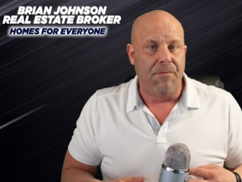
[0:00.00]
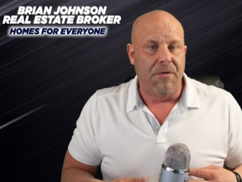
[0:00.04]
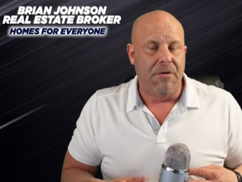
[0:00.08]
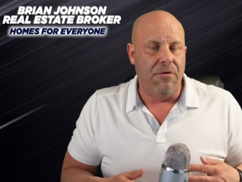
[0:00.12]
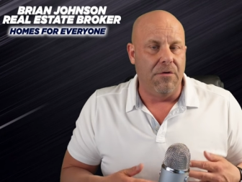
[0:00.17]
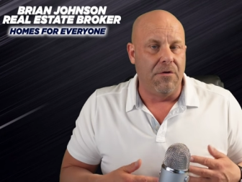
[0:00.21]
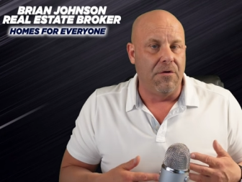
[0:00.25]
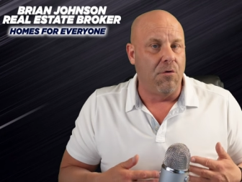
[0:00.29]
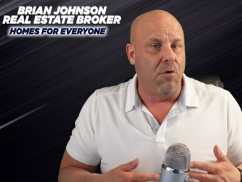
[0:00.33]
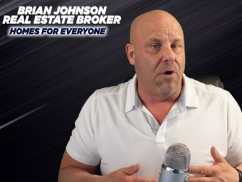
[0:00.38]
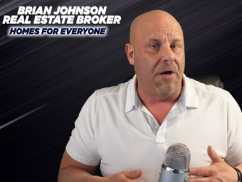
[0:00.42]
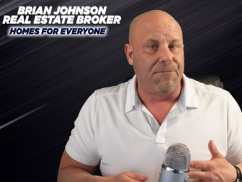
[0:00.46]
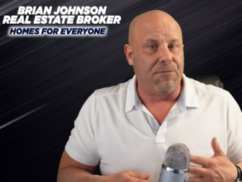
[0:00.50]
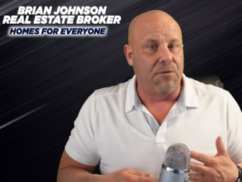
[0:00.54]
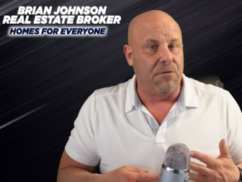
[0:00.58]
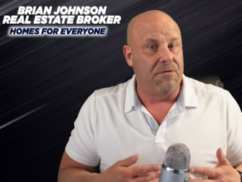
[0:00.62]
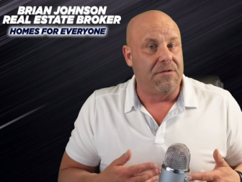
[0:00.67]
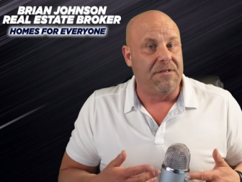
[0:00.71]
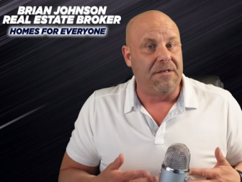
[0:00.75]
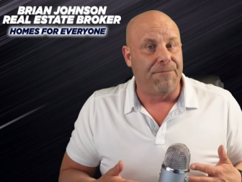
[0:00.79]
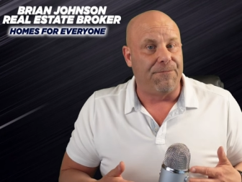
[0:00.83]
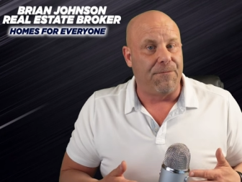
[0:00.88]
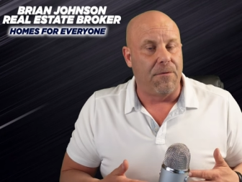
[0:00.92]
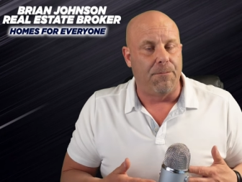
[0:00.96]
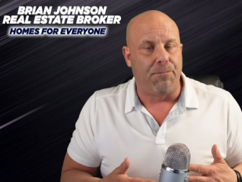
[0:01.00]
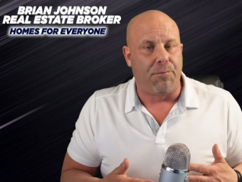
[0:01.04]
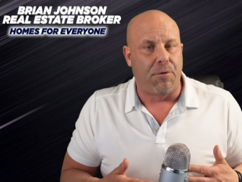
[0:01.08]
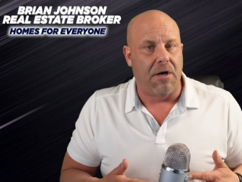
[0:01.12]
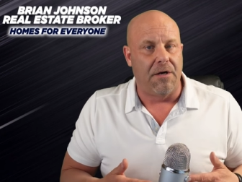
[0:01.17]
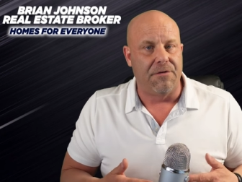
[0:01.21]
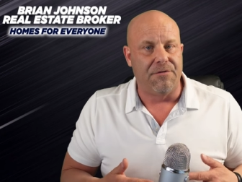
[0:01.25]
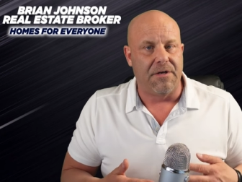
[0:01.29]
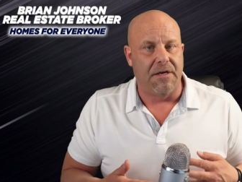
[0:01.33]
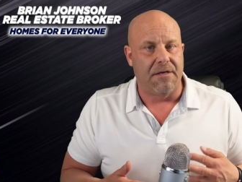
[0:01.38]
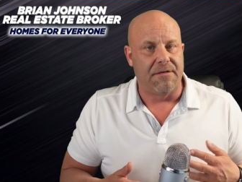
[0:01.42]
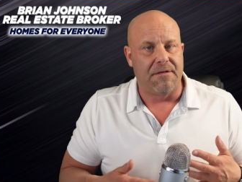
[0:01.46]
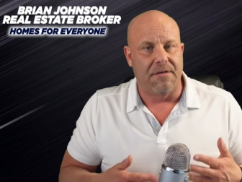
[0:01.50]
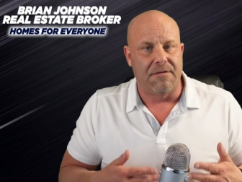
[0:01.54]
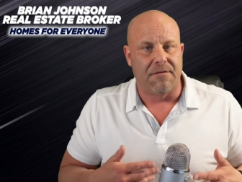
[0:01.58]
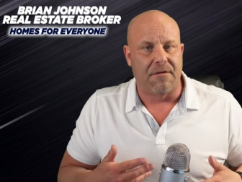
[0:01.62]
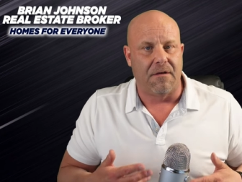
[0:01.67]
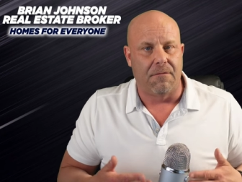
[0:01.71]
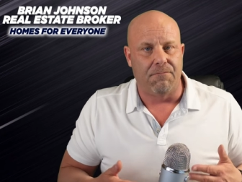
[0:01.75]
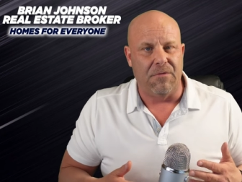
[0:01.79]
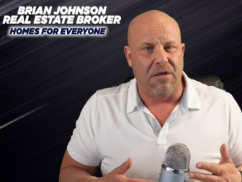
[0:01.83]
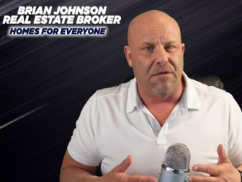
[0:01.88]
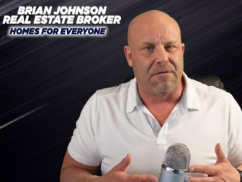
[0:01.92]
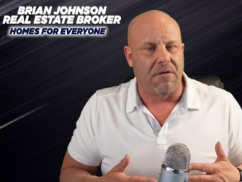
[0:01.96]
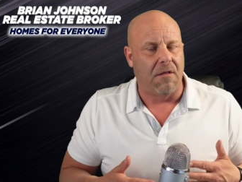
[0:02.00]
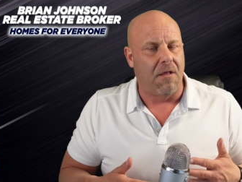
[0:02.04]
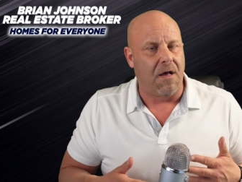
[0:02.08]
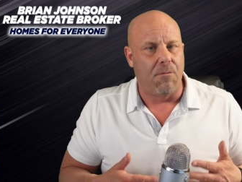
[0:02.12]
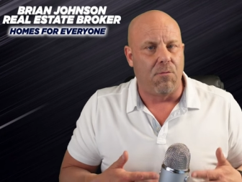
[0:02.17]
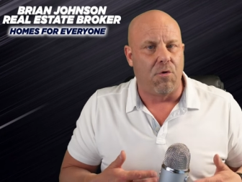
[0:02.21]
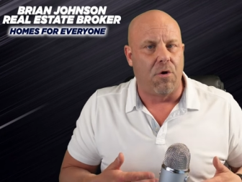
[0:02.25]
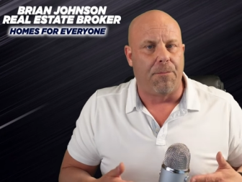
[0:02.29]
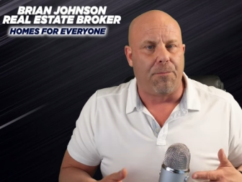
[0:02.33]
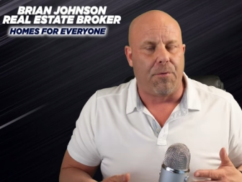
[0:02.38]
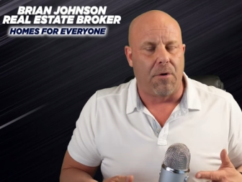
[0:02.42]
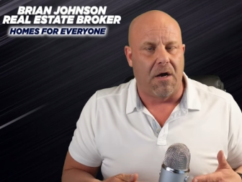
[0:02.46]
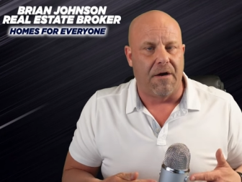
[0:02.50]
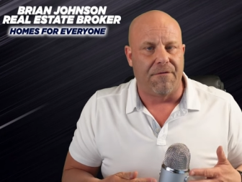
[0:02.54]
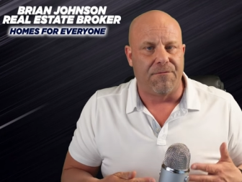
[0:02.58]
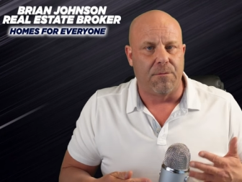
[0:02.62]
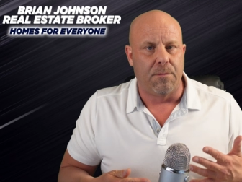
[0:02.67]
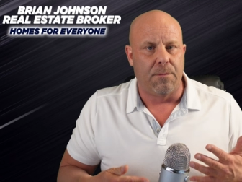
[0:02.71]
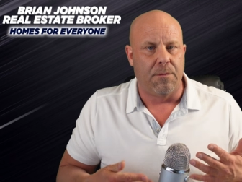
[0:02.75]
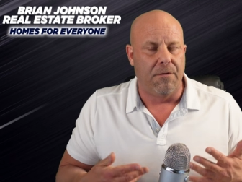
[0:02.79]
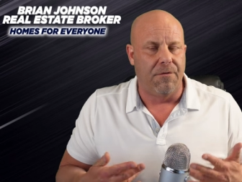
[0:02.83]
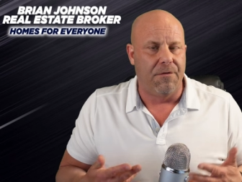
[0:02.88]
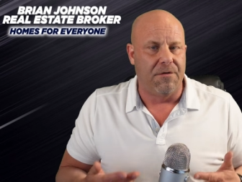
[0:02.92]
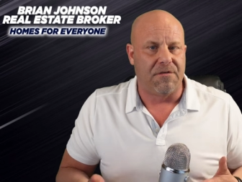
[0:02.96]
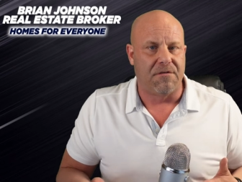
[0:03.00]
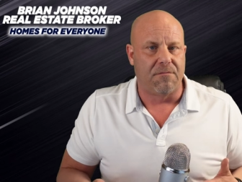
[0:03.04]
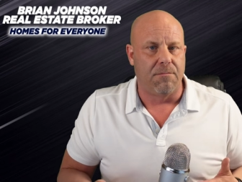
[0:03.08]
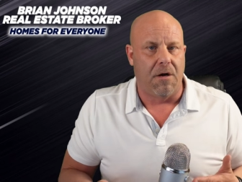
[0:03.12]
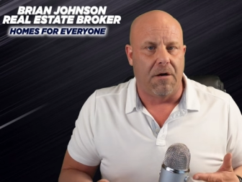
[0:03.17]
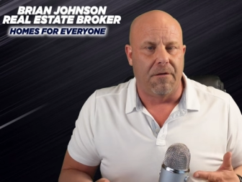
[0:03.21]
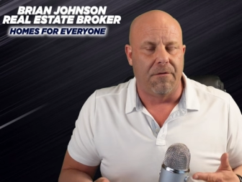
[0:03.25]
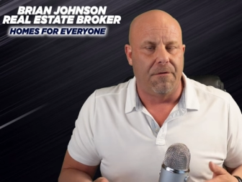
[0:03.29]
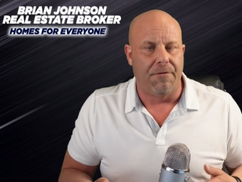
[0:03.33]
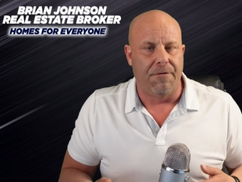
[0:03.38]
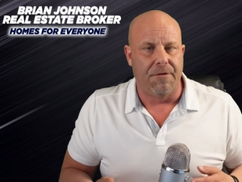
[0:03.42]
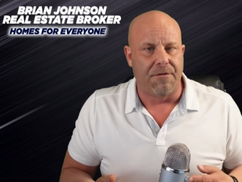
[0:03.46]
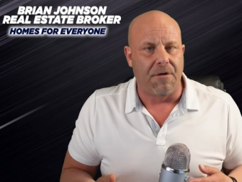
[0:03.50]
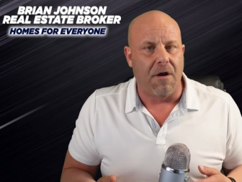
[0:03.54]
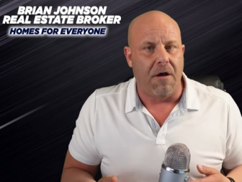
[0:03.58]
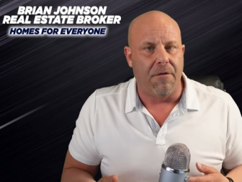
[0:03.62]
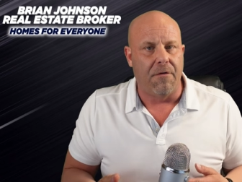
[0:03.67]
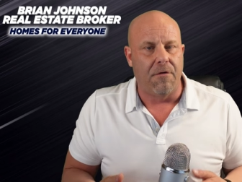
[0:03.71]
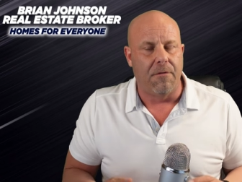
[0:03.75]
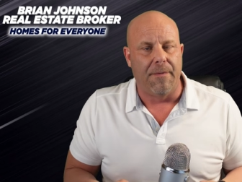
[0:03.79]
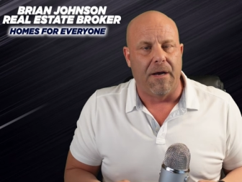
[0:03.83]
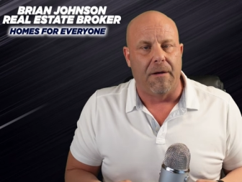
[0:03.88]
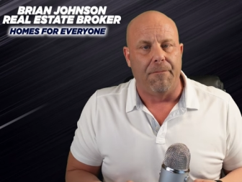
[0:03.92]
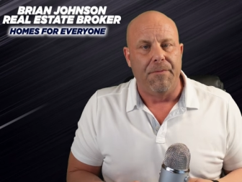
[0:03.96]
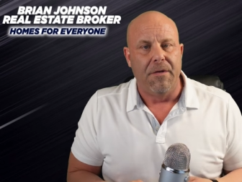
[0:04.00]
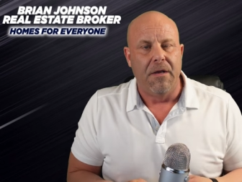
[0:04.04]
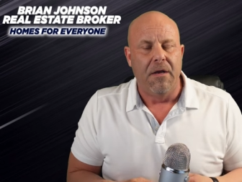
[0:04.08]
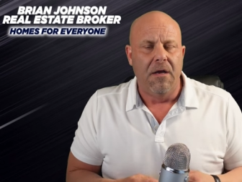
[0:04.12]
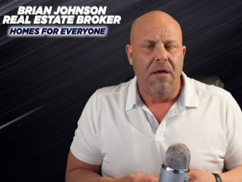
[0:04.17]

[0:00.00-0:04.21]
You can go after different projects. It's a, it's a lot more profitable the smaller the dollar amount.